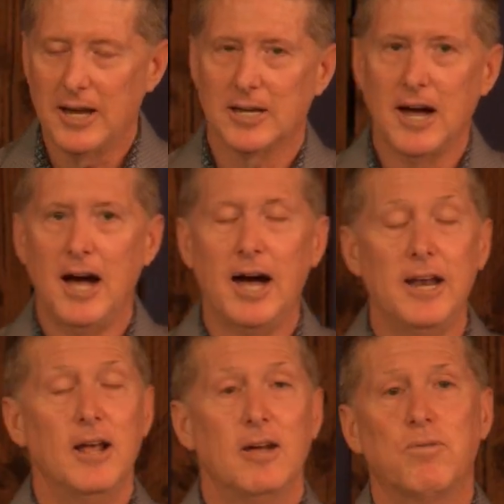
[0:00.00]
And
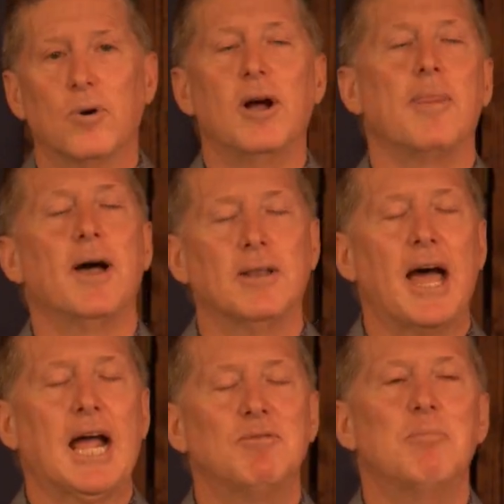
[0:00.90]
God, for a
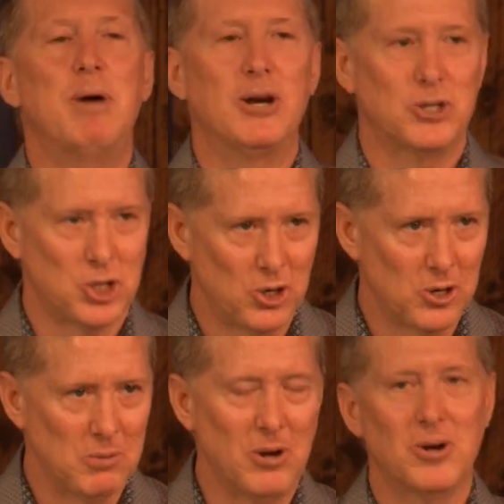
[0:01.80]
lack of a better
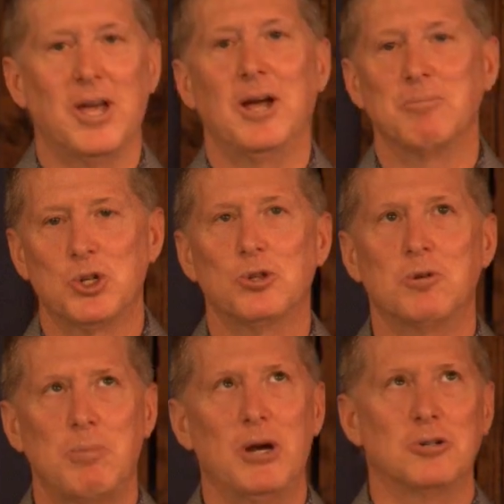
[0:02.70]
term, okay, I'm sure
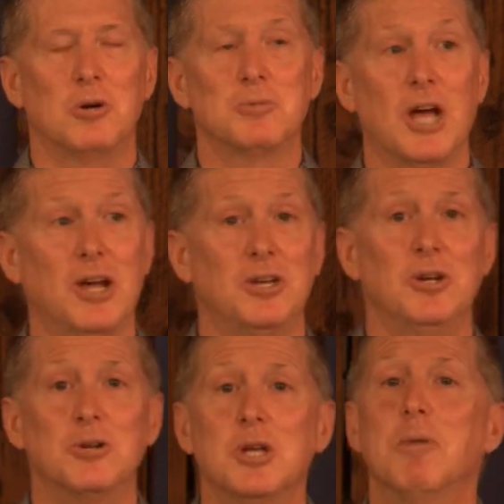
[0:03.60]
there are better terms I could
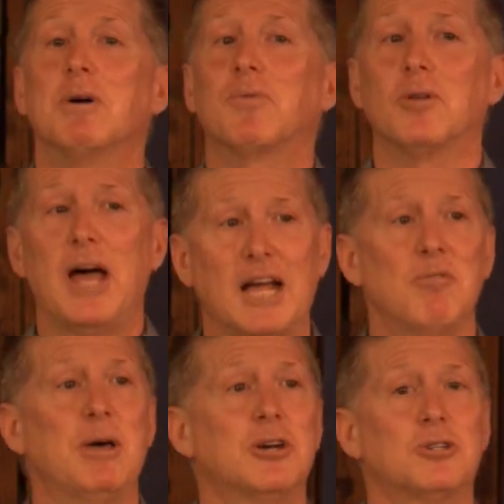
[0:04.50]
use, but for lack
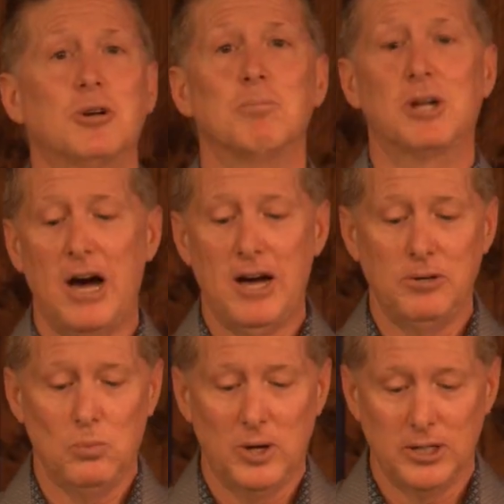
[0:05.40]
of a better term,
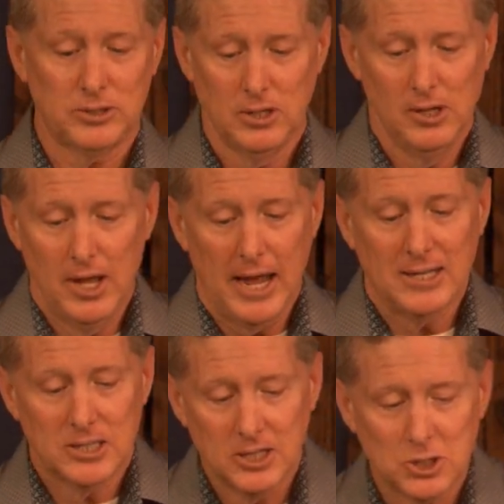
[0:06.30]
God was
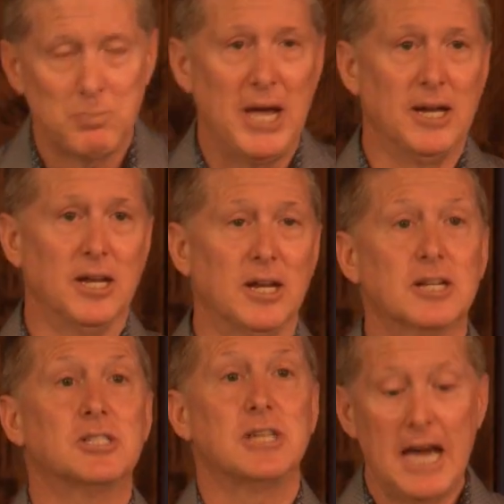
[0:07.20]
anticipating,
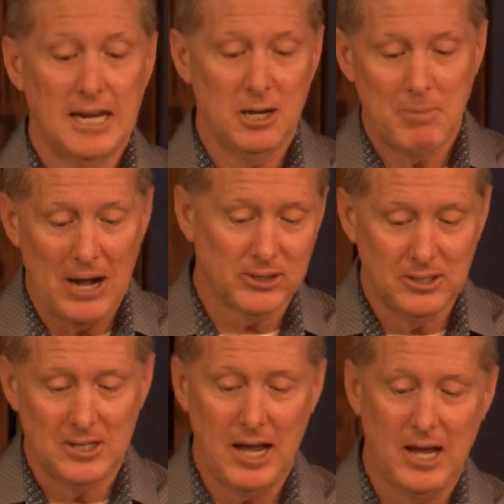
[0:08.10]
excited about the
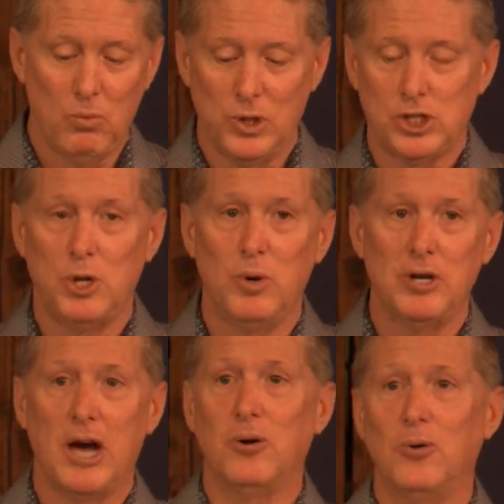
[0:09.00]
day which he would
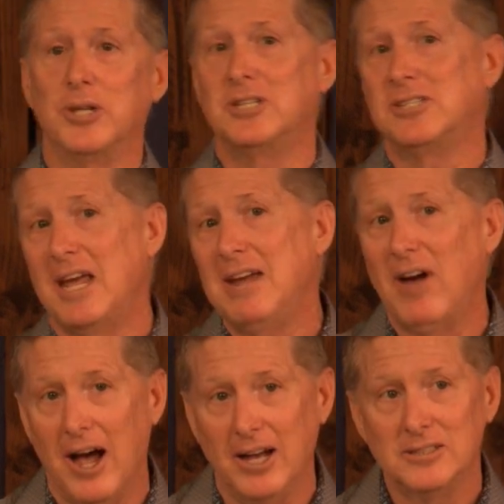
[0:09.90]
not only save
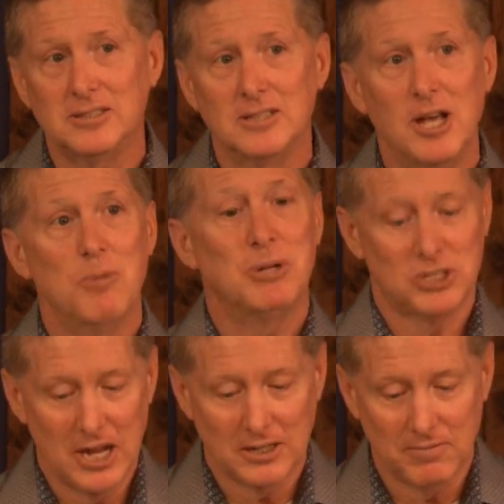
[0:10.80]
us, but
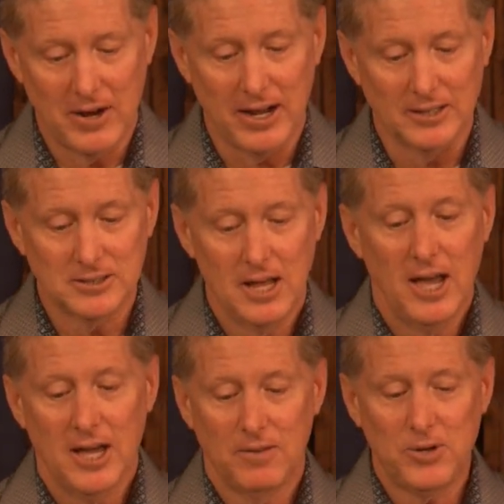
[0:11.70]
sanctify us.
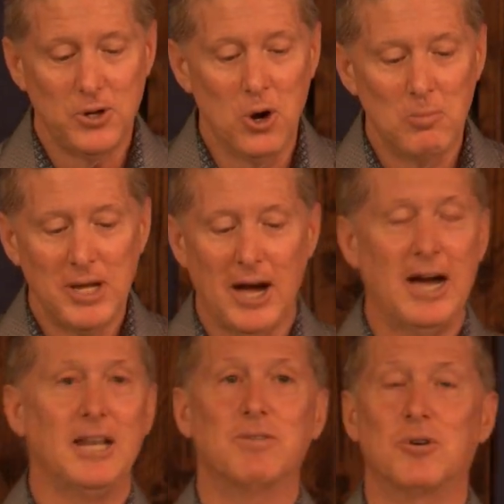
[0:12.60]
And if you know me,
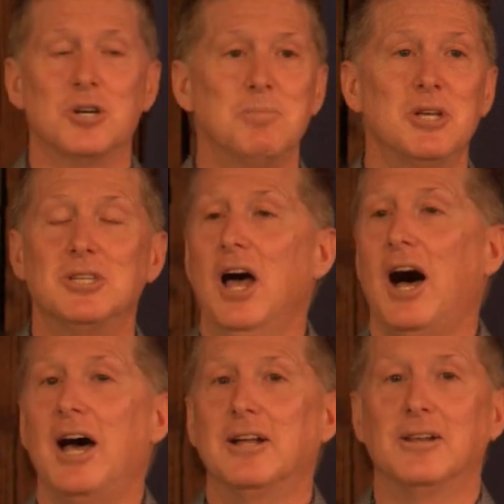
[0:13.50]
I love Christmas.
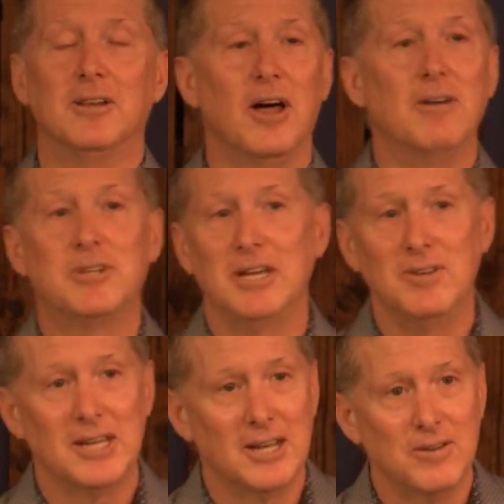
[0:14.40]
I love
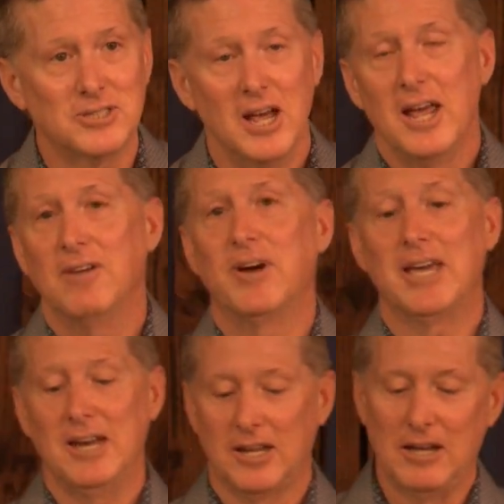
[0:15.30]
giving gifts. If I
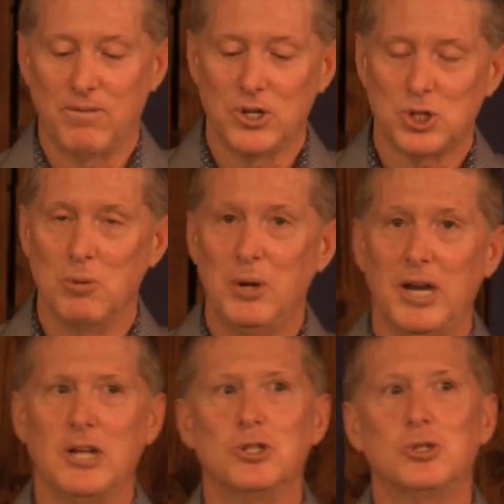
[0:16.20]
get a gift for
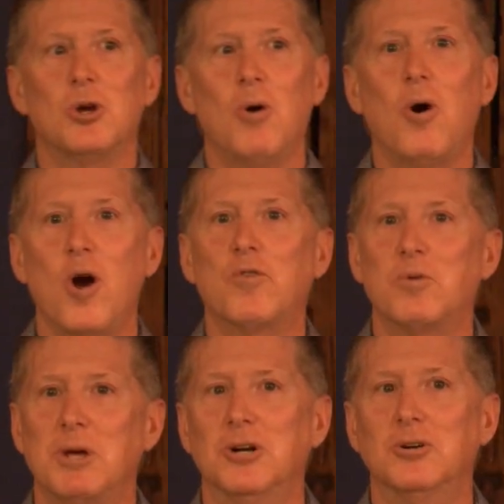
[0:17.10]
somebody, it's so hard
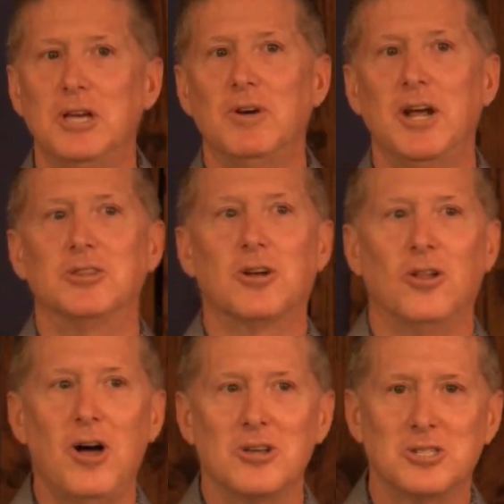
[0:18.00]
for me to leave it in the
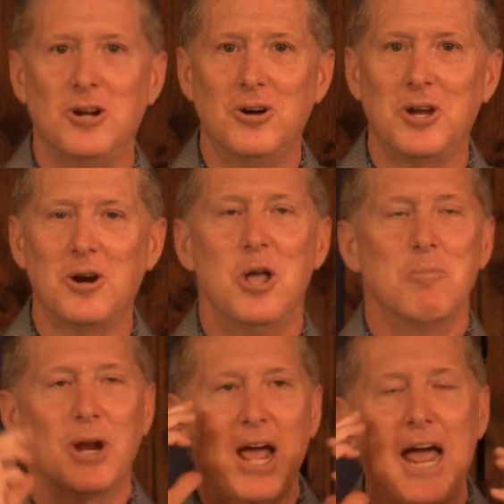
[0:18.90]
closet all year,
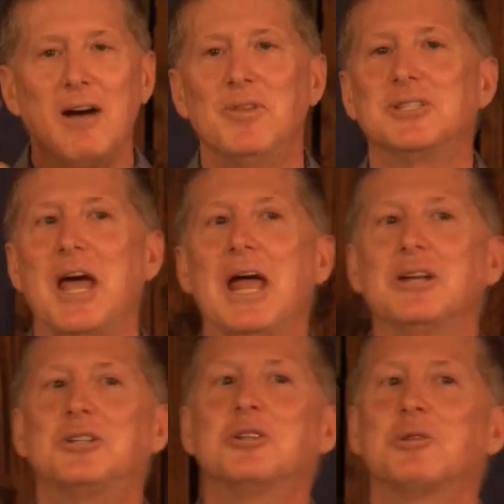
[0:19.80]
but I have this
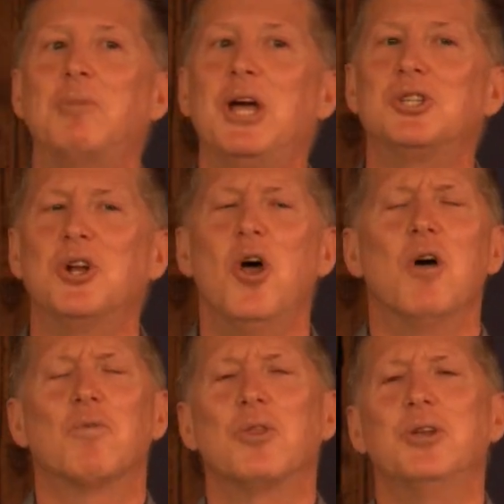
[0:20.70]
anticipation
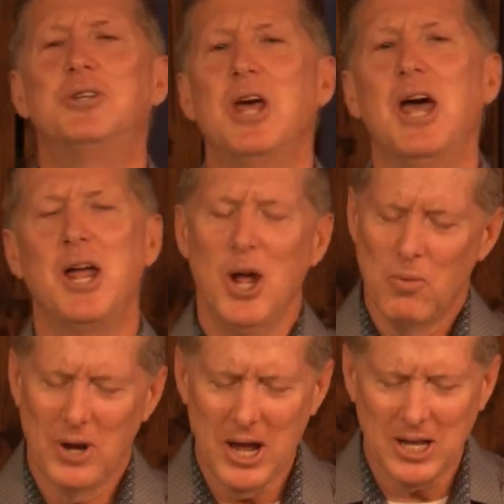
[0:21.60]
for the day
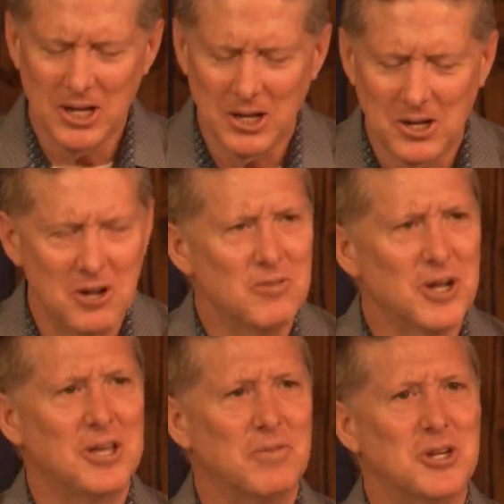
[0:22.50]
when I can give
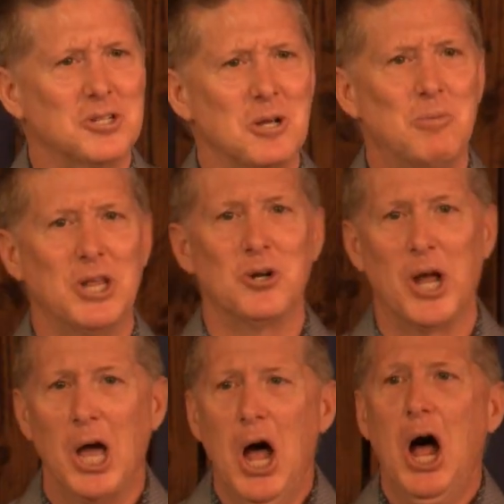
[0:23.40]
a gift to somebody and they're
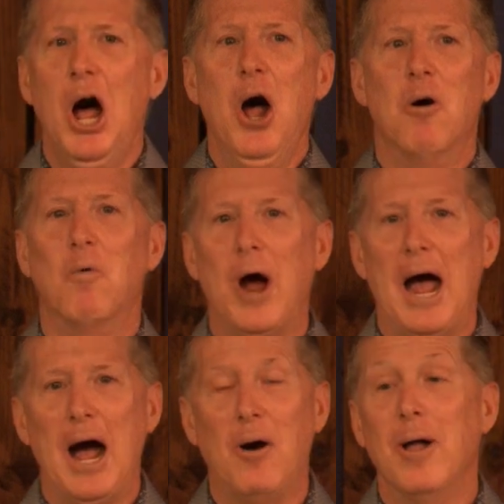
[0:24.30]
like, oh,
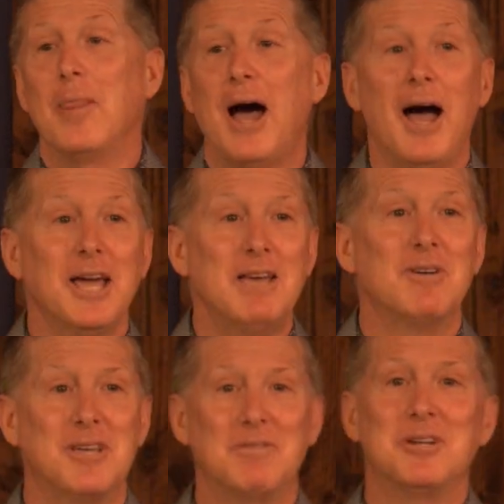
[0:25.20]
wow. I gave
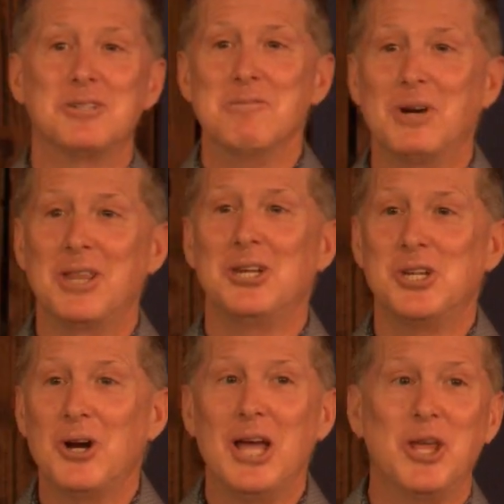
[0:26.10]
a gift to somebody
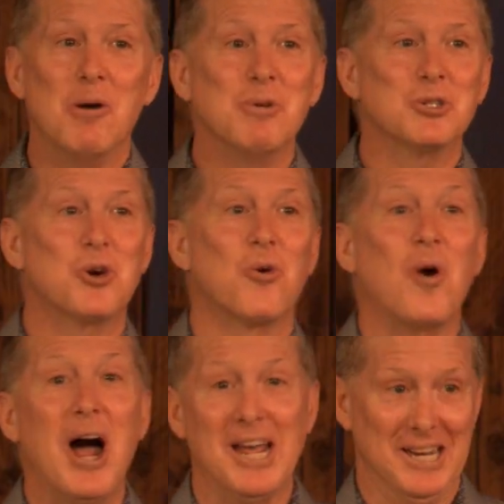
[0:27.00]
this year and they almost
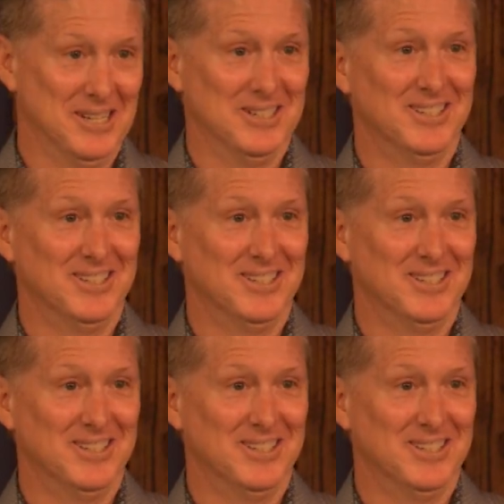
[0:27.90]
cried.